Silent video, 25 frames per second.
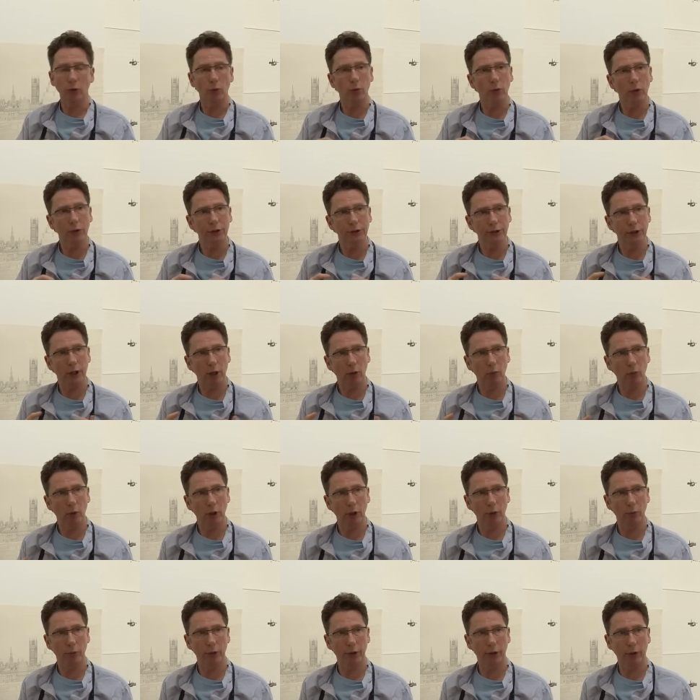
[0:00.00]
the reason I
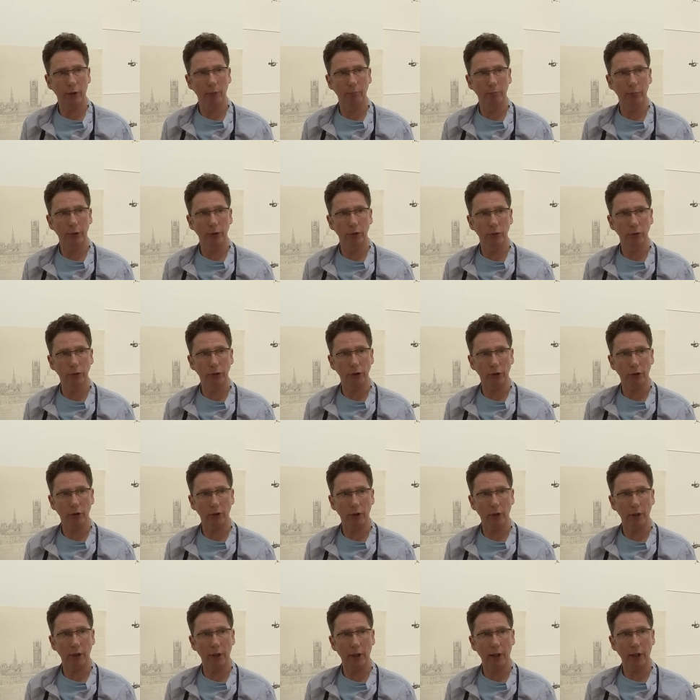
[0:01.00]
work with a computer
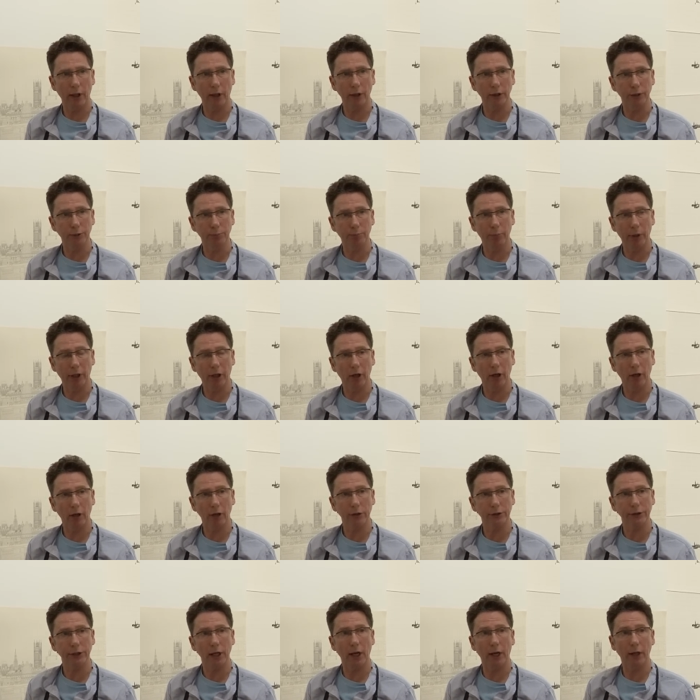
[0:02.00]
is
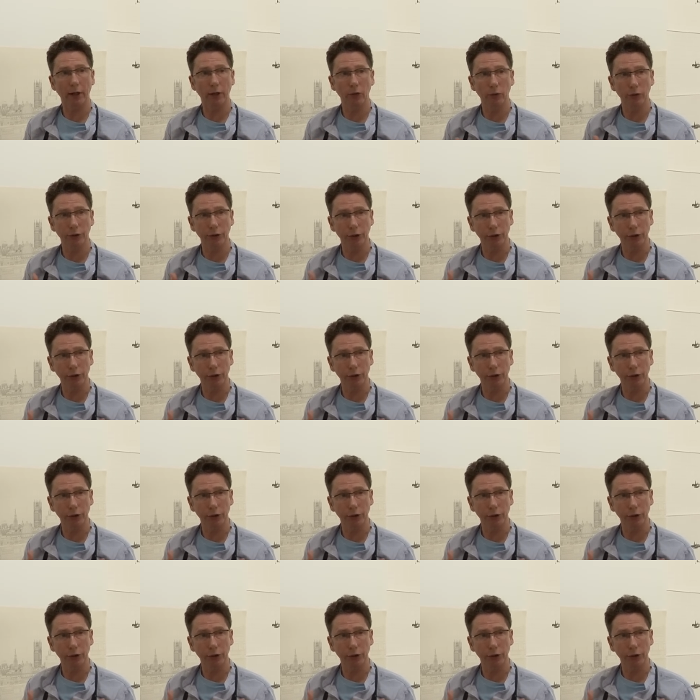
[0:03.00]
because I use